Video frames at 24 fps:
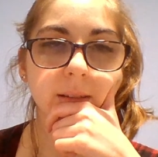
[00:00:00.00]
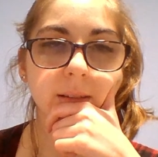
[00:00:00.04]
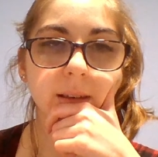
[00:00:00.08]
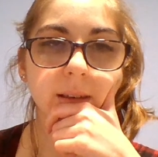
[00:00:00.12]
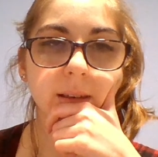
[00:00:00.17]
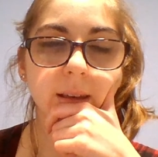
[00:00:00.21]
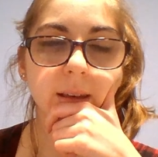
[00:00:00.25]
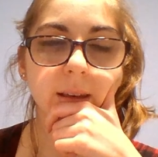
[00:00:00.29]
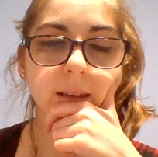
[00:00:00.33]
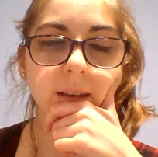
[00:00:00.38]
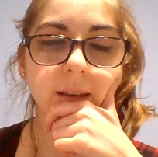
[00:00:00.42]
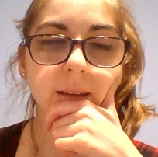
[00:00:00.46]

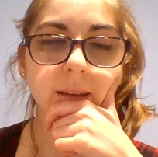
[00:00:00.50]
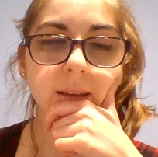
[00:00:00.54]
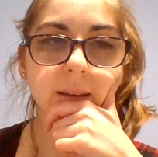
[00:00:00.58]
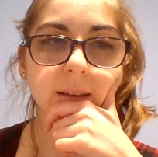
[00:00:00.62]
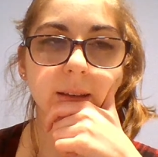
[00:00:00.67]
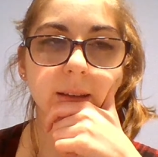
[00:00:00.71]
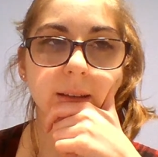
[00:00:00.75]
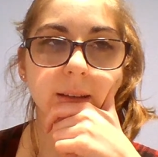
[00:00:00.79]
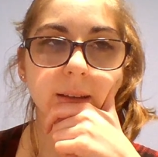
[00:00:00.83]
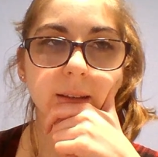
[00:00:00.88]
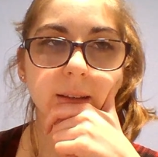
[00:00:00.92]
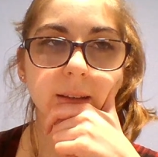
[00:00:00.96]
it
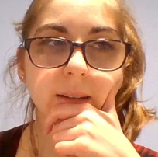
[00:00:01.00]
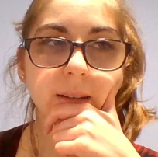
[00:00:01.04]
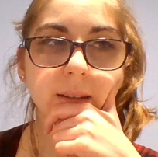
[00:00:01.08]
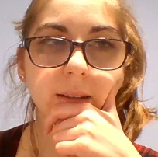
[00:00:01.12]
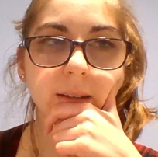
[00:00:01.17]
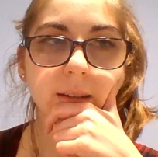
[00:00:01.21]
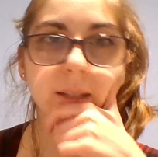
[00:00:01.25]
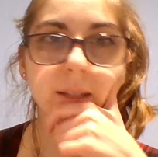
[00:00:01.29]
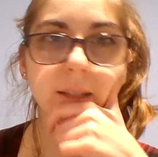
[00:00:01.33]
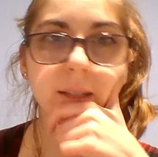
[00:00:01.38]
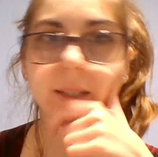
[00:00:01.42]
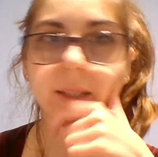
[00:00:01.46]

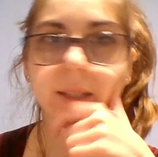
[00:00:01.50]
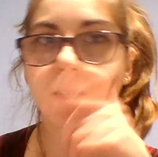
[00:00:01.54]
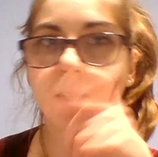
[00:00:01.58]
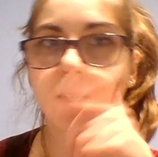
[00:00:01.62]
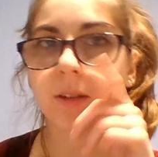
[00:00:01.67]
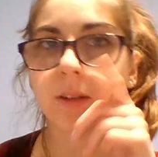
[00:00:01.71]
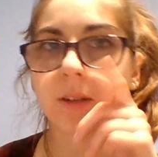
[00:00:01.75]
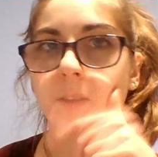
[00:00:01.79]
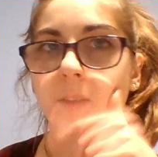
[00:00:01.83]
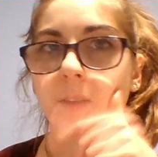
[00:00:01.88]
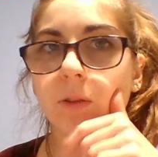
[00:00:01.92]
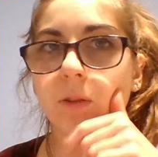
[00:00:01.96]
until
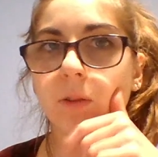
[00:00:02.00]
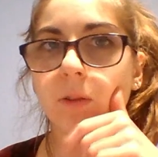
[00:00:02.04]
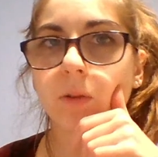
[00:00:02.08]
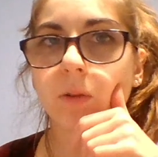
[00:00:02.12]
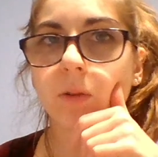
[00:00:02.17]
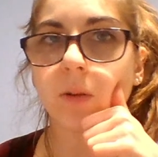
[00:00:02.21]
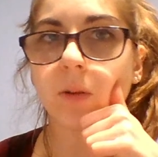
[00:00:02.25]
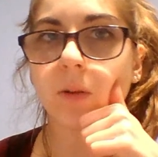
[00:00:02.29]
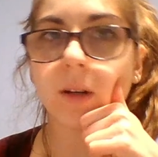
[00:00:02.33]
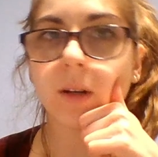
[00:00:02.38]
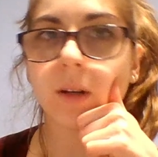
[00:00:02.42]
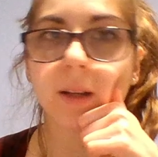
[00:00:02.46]

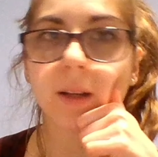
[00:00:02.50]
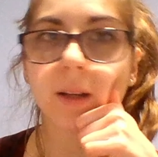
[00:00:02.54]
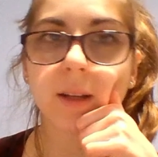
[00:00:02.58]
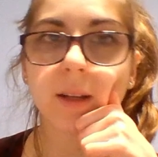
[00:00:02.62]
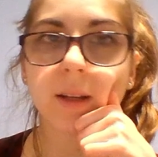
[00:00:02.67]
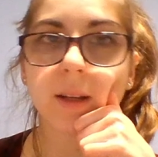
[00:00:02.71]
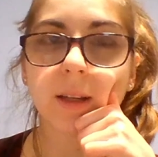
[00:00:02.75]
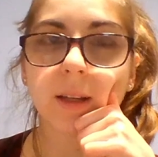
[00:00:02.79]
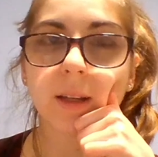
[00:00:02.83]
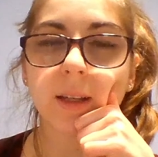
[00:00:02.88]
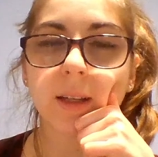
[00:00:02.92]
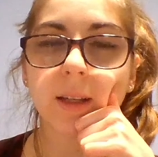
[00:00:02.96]
you
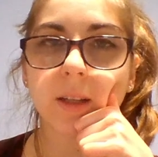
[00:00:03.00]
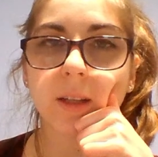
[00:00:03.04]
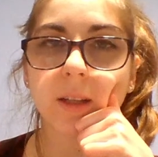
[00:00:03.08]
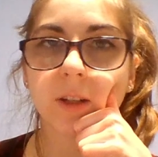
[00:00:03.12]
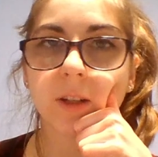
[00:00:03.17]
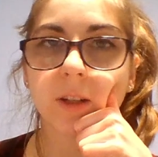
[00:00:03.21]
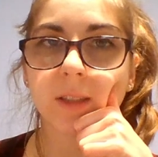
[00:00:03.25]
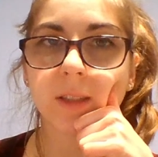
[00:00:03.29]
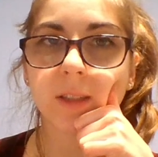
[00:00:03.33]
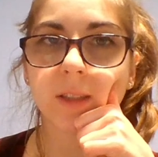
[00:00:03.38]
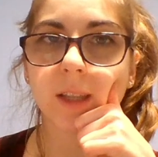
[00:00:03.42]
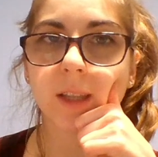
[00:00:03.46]

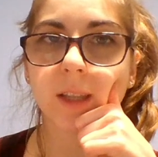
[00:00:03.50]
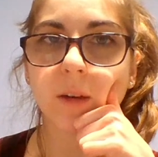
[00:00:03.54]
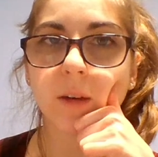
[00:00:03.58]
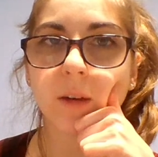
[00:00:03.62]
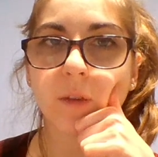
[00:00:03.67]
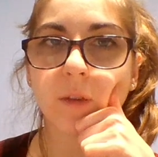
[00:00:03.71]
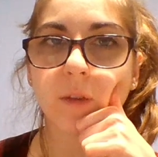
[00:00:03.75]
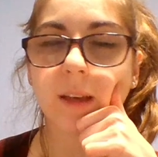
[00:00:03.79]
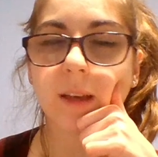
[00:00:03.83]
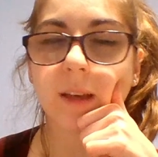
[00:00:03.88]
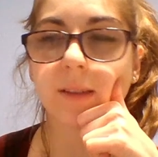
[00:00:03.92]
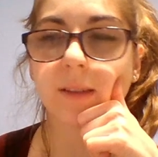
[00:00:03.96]
yourself
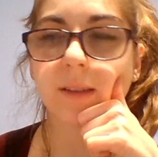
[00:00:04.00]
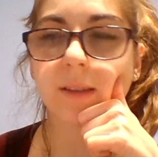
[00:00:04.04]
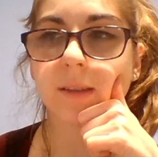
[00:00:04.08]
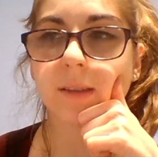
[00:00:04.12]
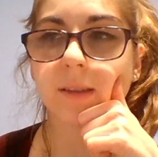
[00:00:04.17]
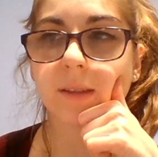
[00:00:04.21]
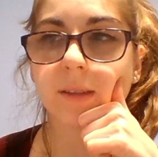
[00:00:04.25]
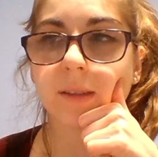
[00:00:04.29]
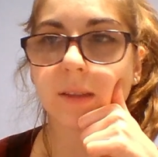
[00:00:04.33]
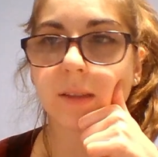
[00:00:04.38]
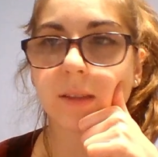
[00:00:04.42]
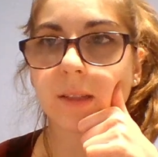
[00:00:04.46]

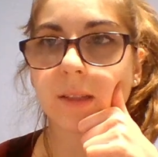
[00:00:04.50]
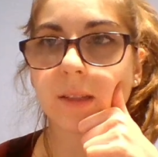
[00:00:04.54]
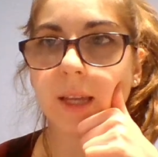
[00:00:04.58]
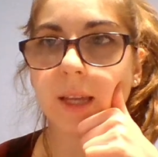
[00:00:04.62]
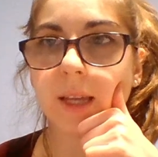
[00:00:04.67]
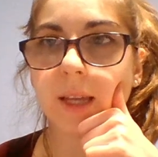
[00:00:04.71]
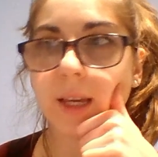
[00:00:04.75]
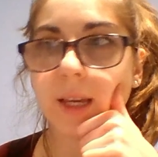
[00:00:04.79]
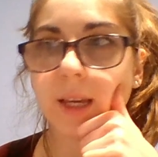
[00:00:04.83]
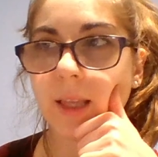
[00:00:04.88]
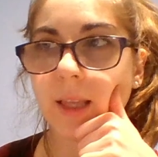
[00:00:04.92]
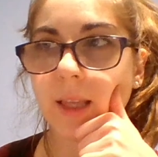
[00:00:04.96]
has
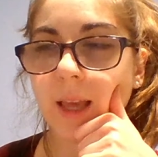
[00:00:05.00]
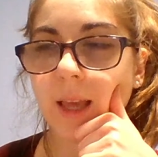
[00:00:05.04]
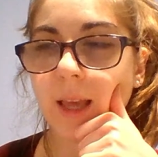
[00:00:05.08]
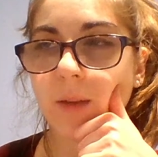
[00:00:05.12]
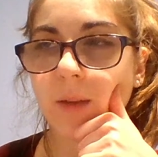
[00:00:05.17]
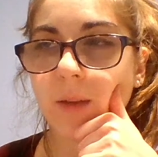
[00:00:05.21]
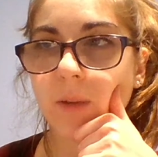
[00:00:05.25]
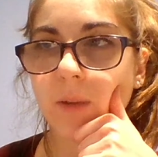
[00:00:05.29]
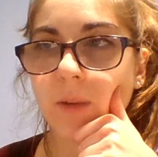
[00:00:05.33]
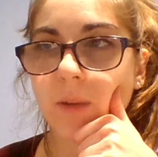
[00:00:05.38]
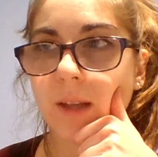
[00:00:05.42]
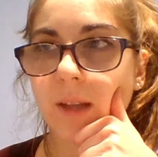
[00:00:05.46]
taken
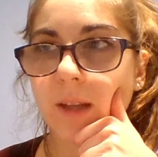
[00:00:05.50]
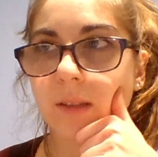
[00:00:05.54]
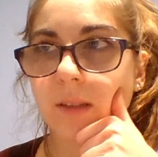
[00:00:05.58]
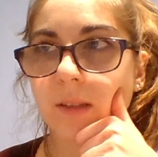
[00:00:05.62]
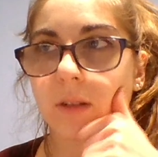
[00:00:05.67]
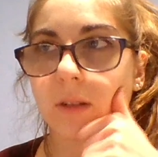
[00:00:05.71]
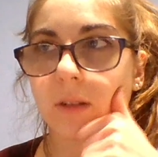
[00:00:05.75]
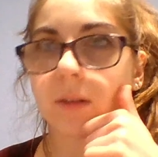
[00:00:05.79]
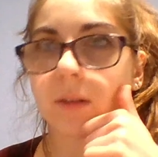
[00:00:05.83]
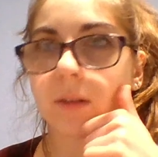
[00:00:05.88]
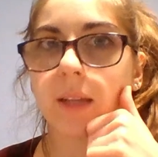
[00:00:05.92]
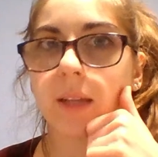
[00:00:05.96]
that
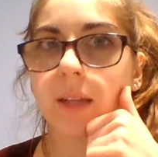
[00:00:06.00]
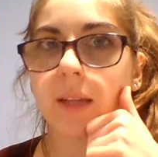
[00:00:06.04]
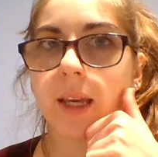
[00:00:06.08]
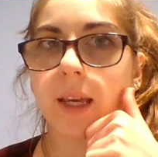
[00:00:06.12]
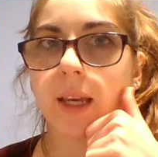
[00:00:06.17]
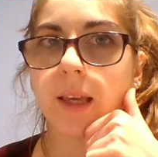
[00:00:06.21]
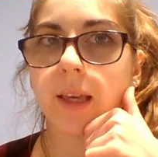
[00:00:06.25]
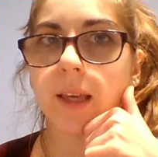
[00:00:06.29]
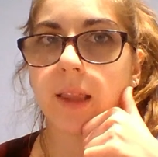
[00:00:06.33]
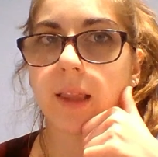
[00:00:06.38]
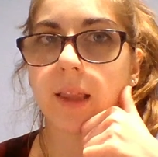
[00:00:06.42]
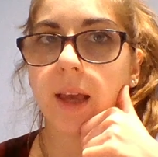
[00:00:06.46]
risk or
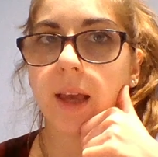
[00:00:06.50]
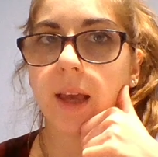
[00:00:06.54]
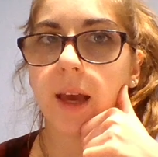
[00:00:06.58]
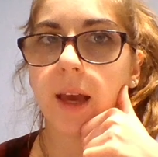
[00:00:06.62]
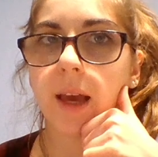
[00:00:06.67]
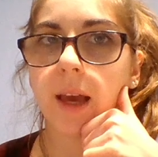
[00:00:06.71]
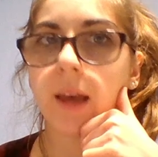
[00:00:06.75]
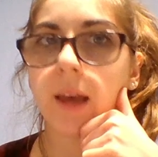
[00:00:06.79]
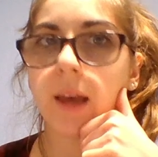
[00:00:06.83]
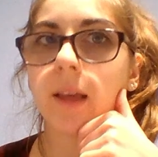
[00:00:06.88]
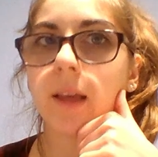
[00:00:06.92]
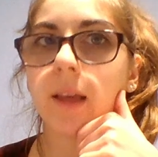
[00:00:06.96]
taken
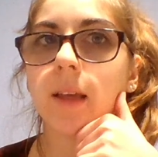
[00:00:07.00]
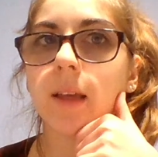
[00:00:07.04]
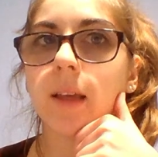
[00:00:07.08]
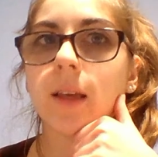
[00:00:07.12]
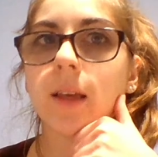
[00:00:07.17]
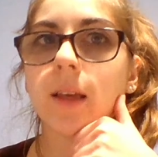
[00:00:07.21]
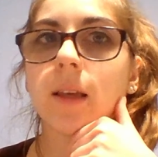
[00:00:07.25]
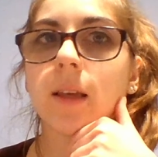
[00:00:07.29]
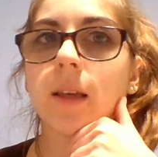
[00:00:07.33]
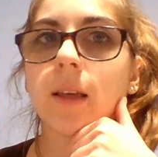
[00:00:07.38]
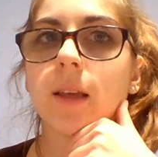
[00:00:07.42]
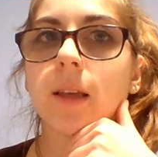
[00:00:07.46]
that,
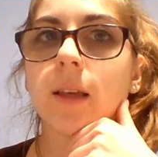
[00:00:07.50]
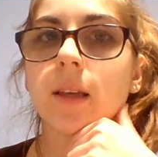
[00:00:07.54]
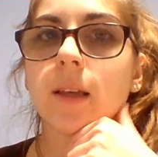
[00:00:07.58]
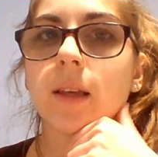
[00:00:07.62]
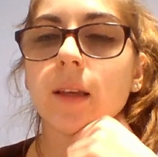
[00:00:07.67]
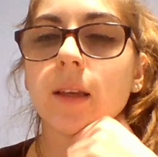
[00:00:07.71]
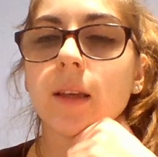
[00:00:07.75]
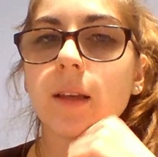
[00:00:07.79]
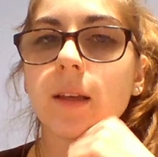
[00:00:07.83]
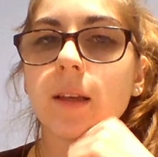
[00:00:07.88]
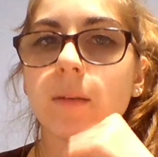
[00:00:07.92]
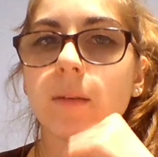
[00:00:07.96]

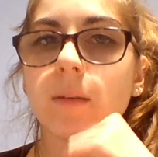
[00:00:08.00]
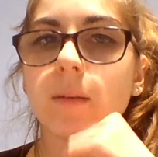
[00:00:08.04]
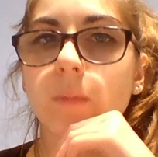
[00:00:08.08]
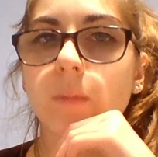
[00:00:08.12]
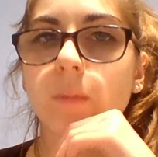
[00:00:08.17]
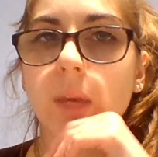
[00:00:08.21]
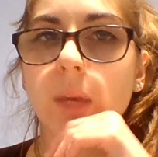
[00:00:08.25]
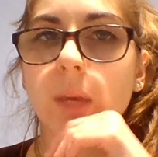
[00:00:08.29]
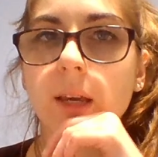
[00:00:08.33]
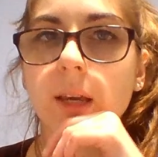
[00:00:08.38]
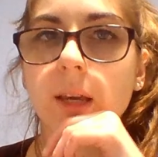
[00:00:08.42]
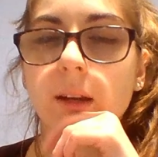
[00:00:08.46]

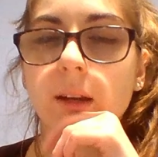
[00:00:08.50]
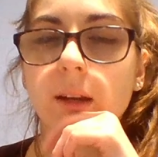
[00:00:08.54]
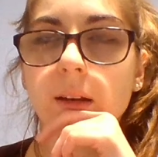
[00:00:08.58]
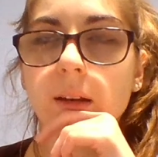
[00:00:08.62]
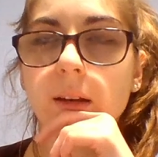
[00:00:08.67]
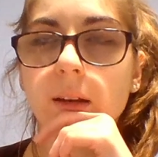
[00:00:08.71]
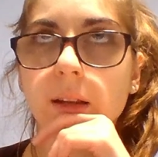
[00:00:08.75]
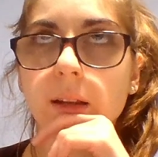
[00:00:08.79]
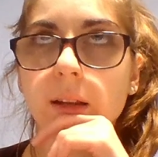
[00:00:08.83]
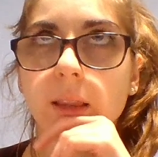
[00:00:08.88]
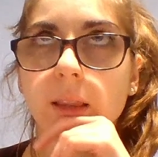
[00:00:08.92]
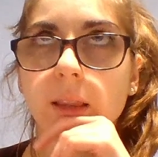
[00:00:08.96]
made
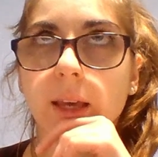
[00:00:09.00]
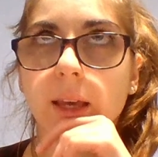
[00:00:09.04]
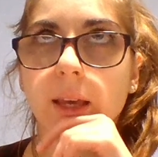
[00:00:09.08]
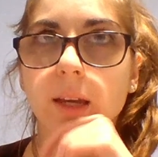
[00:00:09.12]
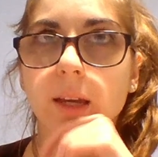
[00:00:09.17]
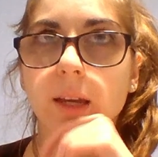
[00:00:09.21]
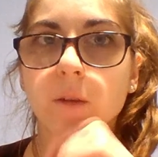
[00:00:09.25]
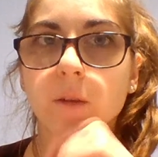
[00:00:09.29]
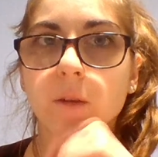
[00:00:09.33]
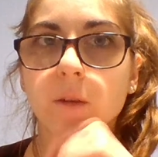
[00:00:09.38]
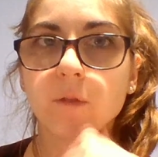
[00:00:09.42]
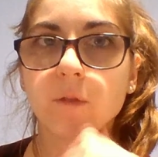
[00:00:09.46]
like
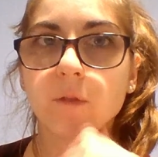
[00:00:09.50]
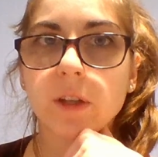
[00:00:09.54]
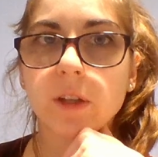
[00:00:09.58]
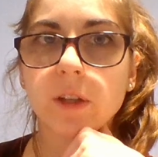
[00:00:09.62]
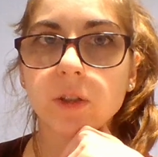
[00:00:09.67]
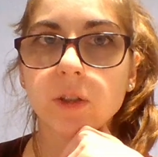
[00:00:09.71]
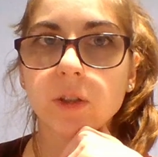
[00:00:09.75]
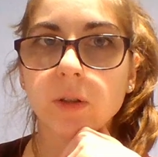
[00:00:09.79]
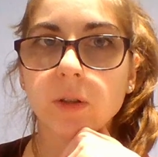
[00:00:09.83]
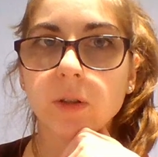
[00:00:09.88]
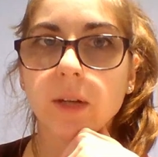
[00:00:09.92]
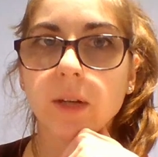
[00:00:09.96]
an
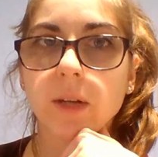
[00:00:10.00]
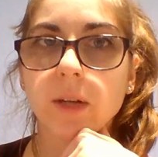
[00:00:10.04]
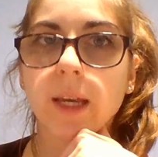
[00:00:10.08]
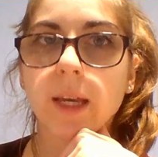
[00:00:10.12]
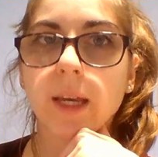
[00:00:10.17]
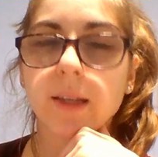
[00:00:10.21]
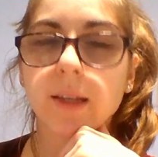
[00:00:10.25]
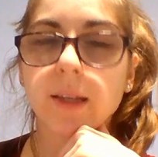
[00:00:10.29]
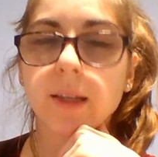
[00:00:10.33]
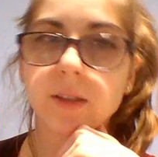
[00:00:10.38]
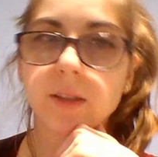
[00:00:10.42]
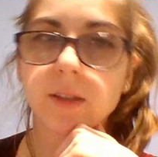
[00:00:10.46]
official
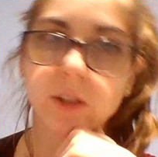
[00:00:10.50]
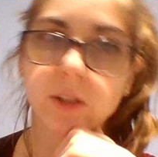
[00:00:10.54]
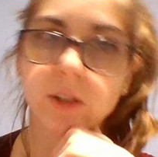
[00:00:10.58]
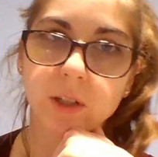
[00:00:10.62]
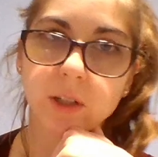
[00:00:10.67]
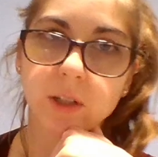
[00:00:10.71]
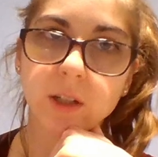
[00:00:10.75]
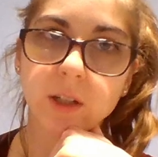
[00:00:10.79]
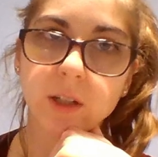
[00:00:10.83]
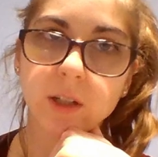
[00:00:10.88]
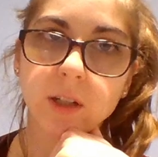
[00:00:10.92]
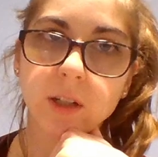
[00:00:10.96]

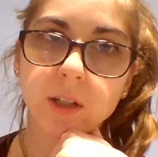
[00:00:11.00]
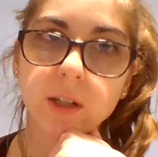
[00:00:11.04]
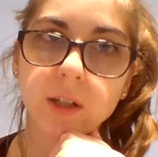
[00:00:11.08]
answer.